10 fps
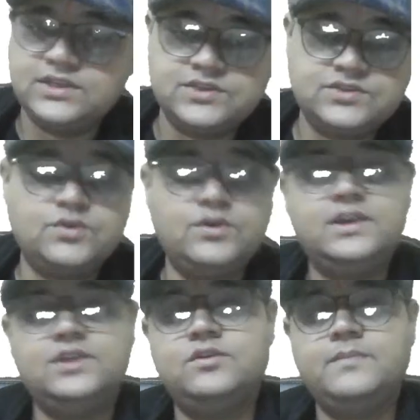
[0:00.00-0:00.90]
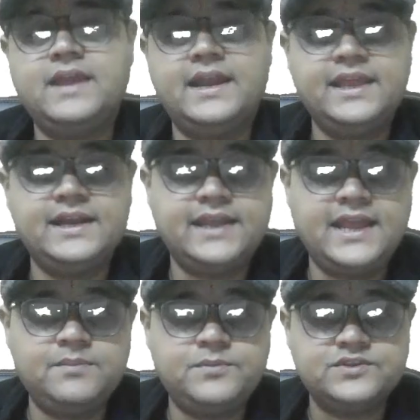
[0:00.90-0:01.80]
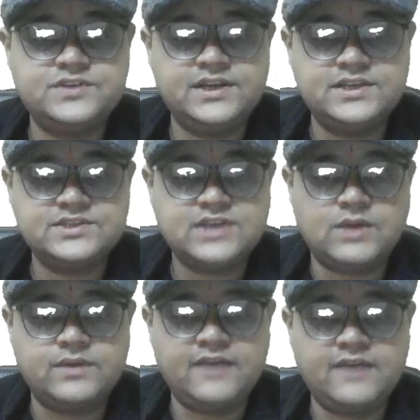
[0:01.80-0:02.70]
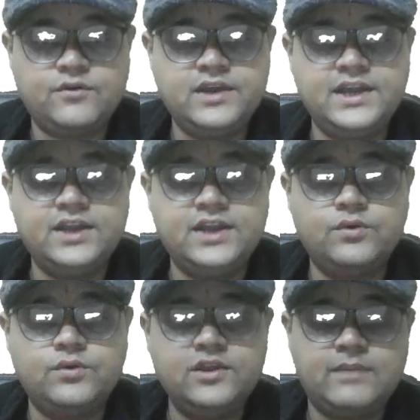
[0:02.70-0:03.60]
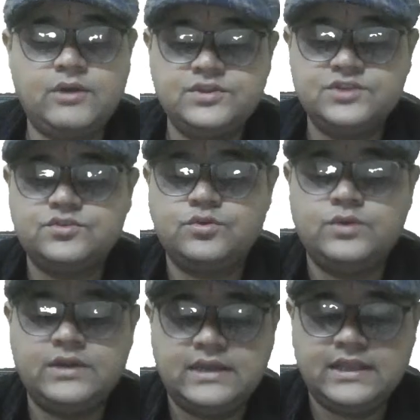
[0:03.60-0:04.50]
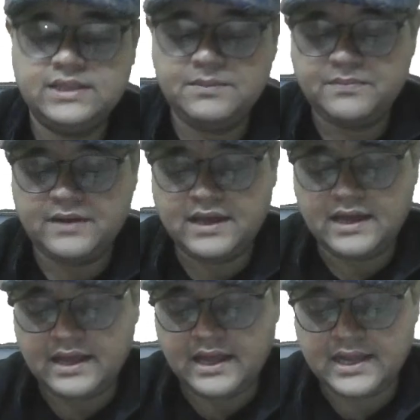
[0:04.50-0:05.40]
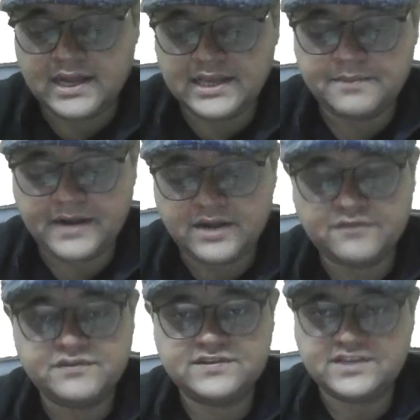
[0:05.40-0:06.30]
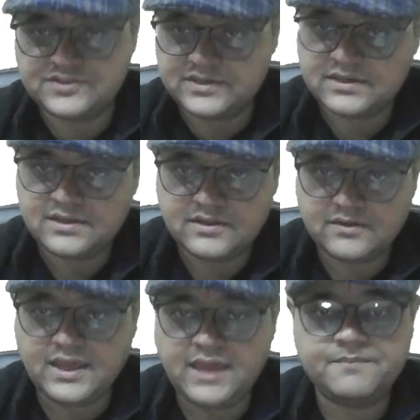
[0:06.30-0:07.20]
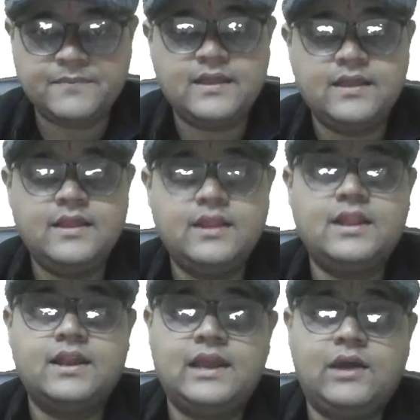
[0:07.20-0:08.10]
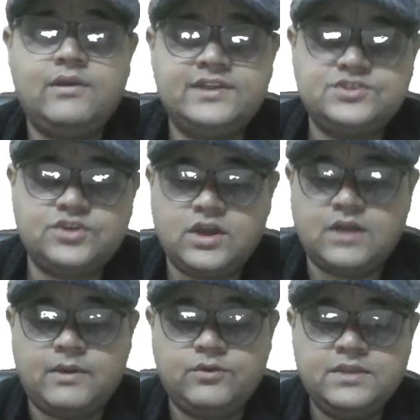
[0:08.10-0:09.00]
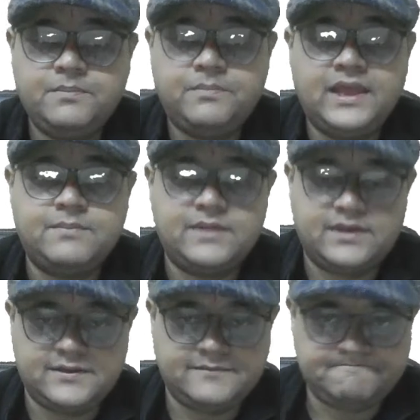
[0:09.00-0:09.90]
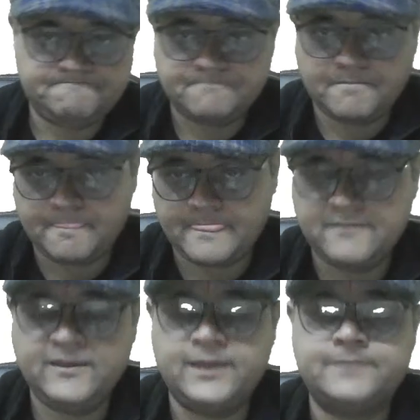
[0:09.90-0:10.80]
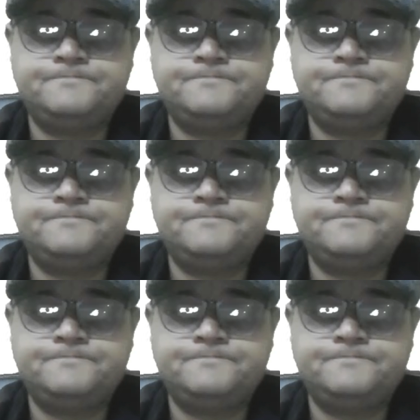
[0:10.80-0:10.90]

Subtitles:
this code, you will be getting 10% discount. I have already told you about this code in the earlier part of the session. Okay, now let's talk about the plane mirror. See,